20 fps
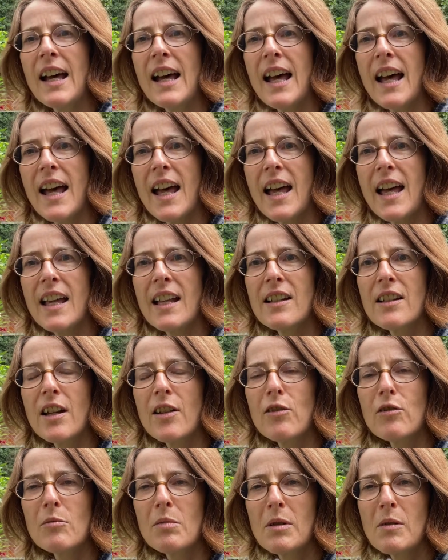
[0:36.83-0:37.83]
and I thought
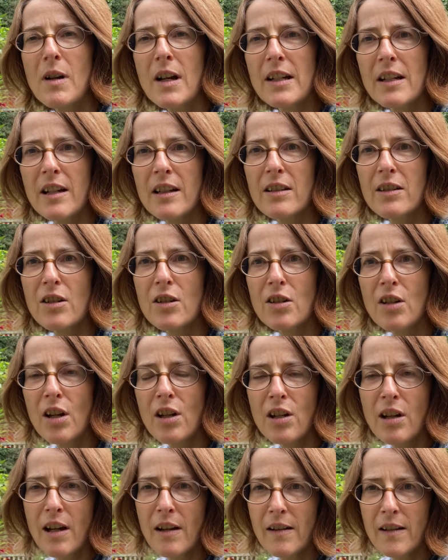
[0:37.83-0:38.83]
it'd be quite nice to show you
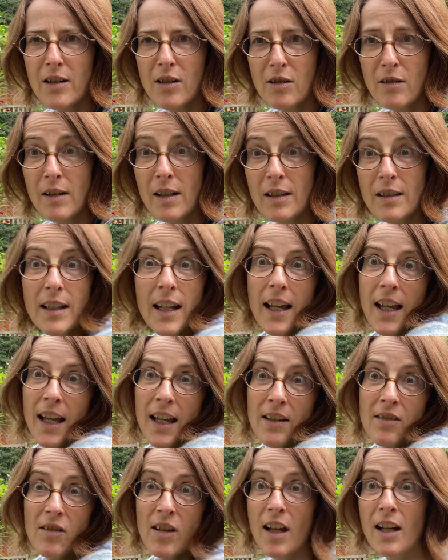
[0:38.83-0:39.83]
how I do it
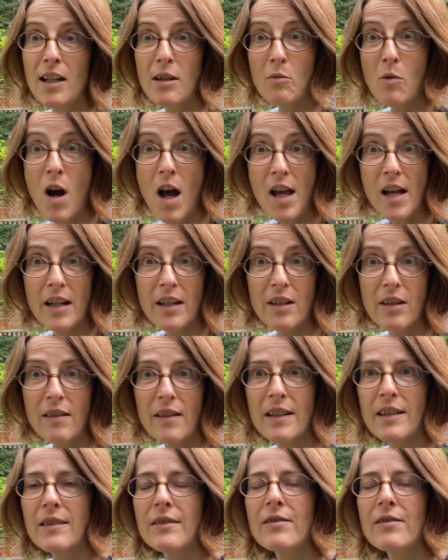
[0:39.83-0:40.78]
and tell you why I do it.